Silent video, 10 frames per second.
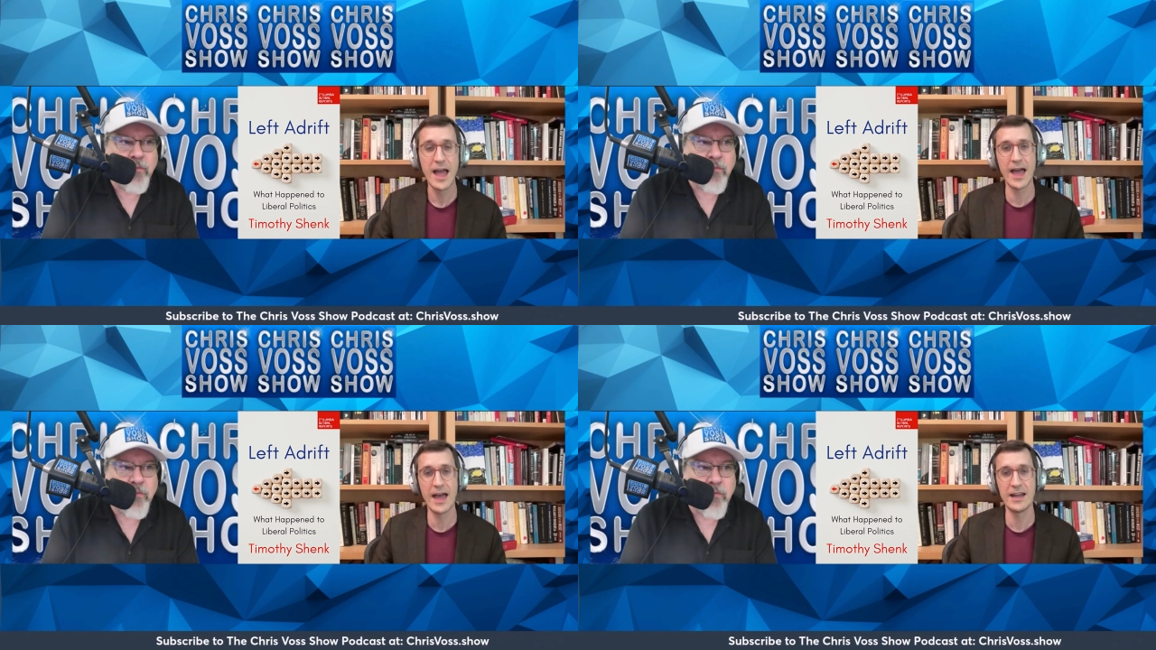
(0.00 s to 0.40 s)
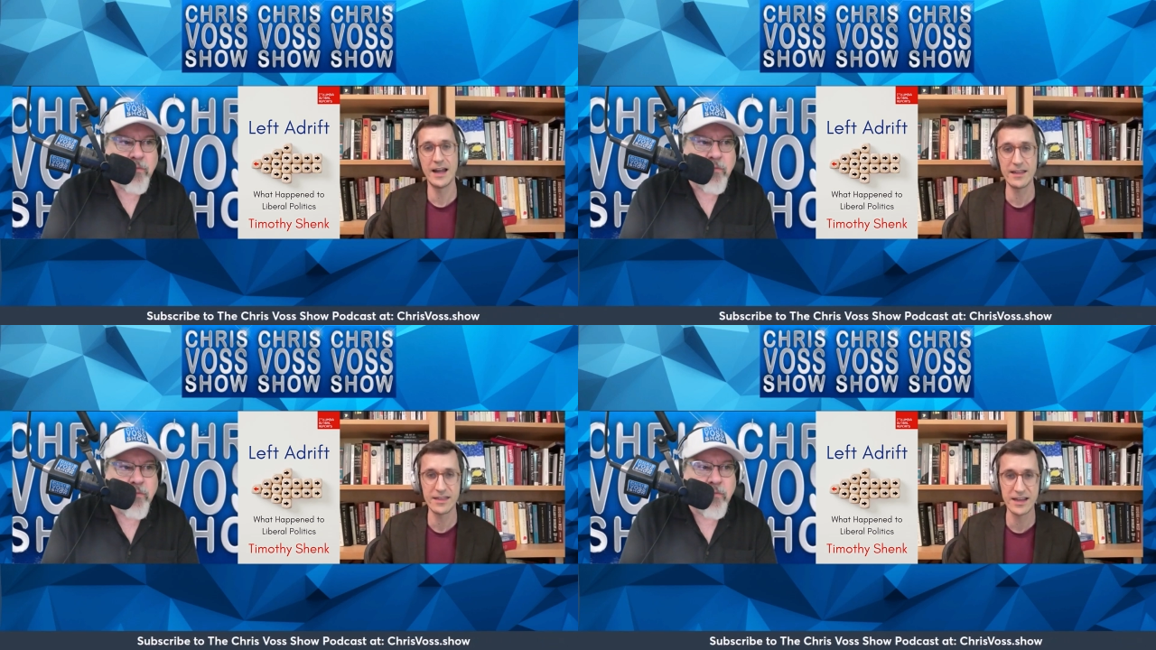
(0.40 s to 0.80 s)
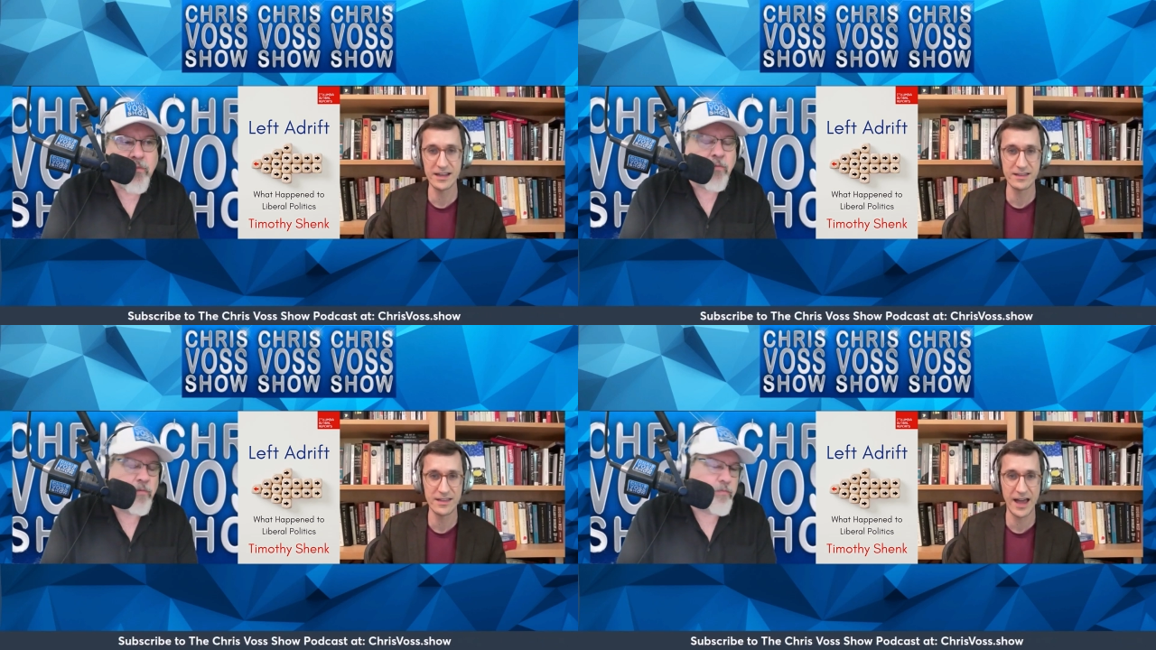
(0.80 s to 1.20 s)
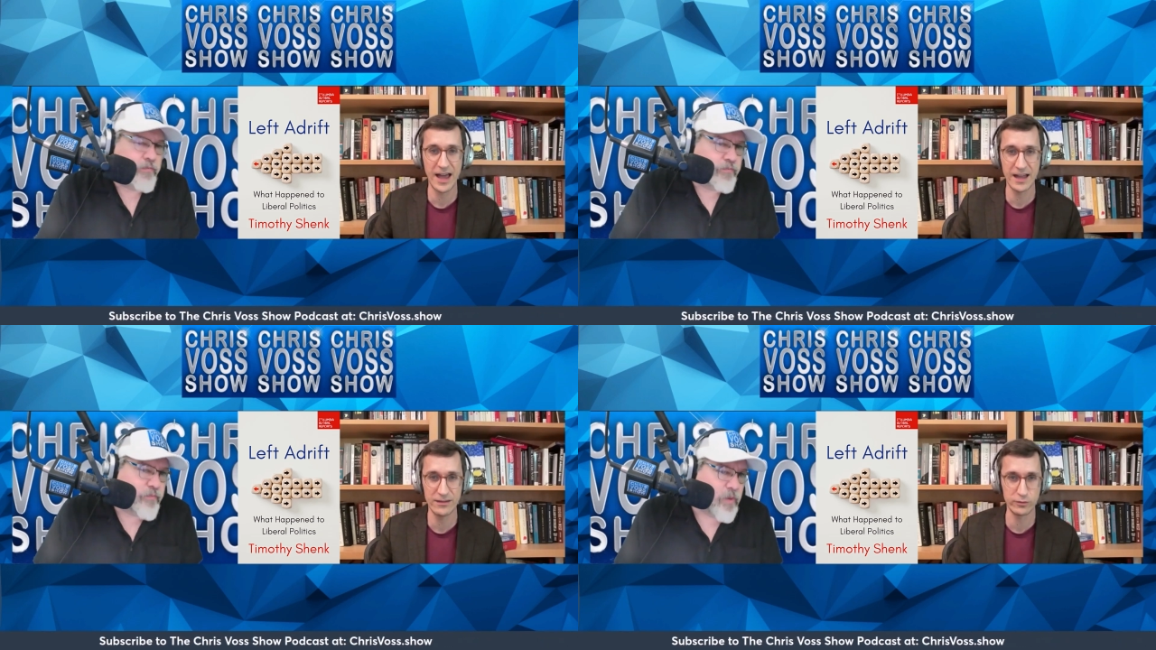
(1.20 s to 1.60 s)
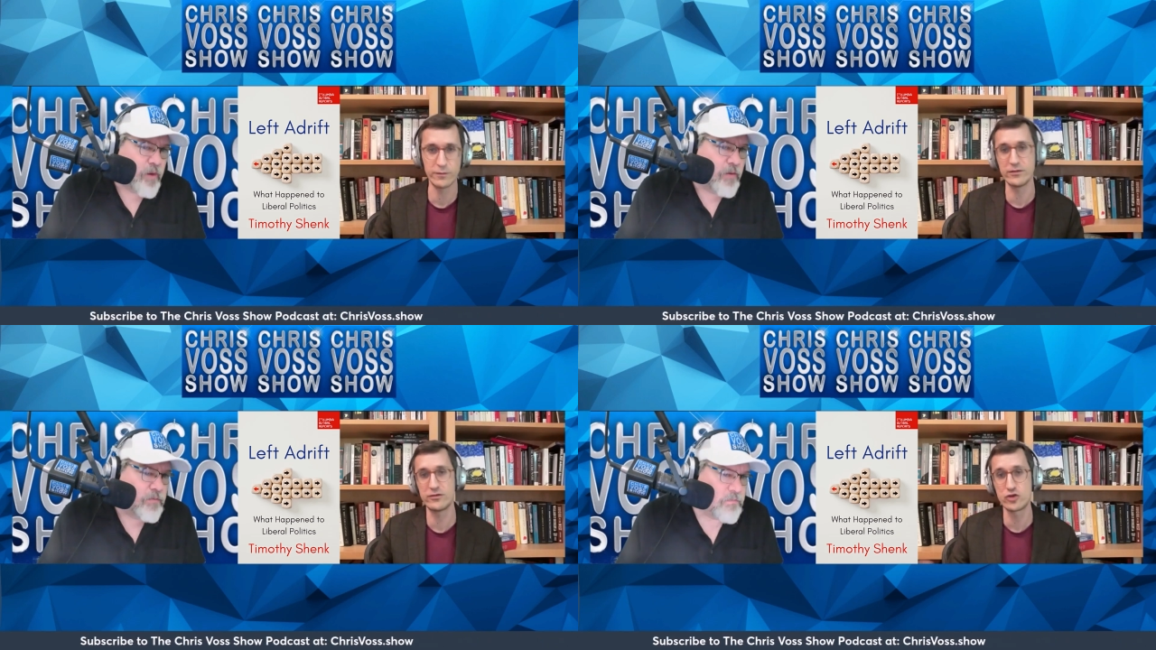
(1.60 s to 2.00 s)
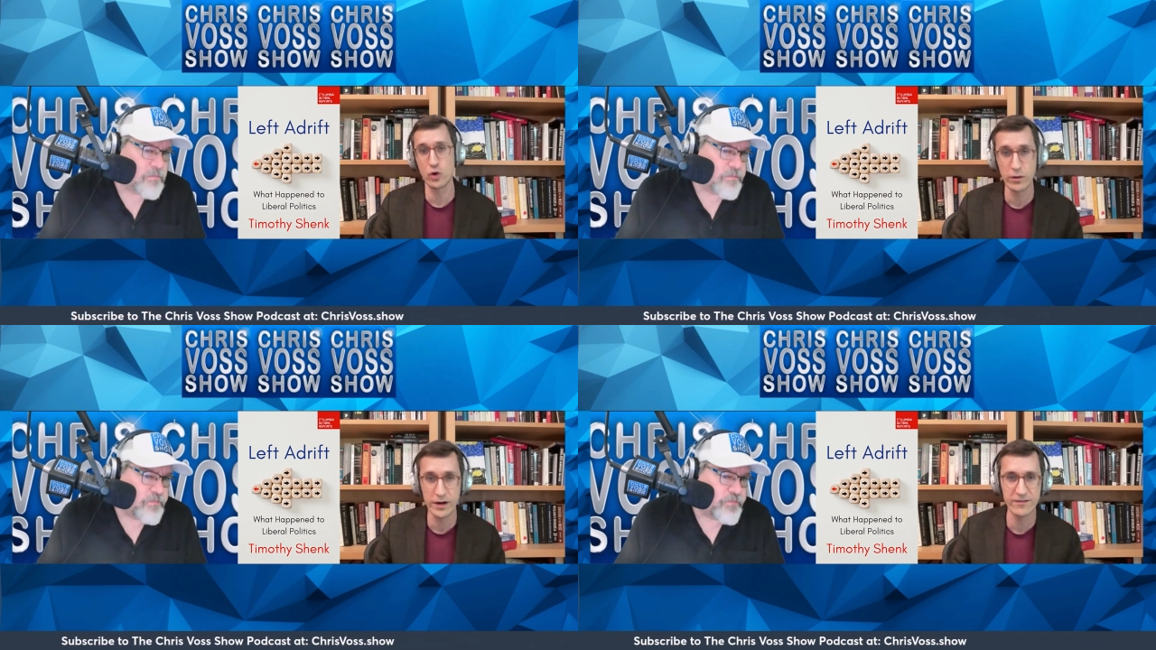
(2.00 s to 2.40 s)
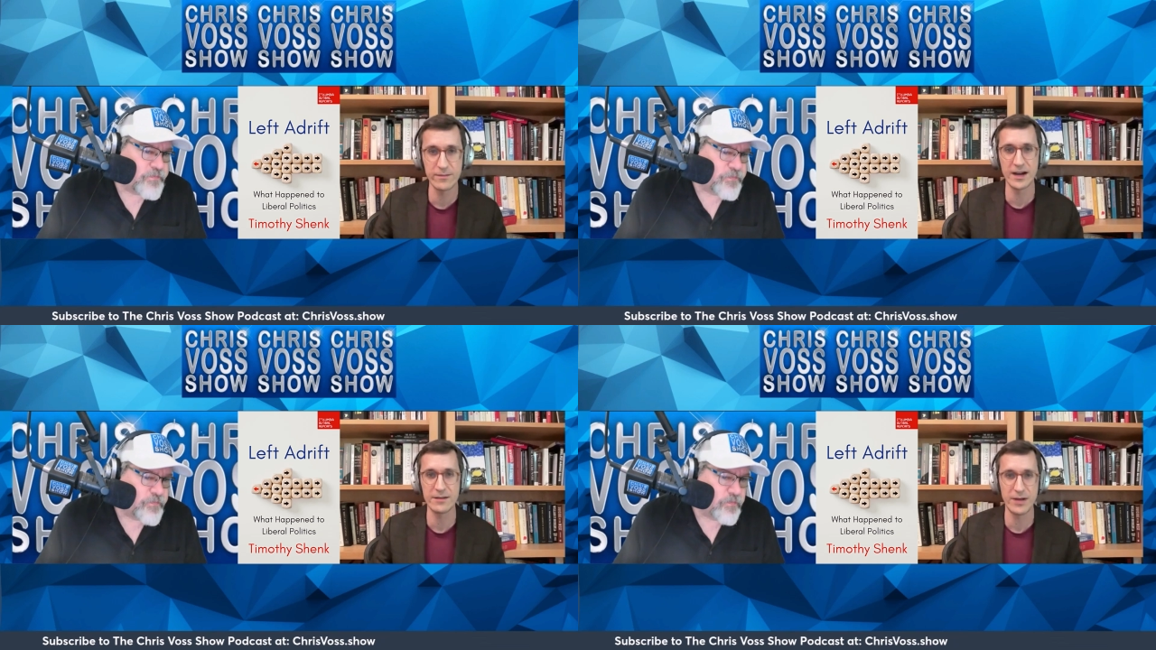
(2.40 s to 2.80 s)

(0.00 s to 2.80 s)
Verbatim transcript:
Speaker 1: And I think that sort of the story of American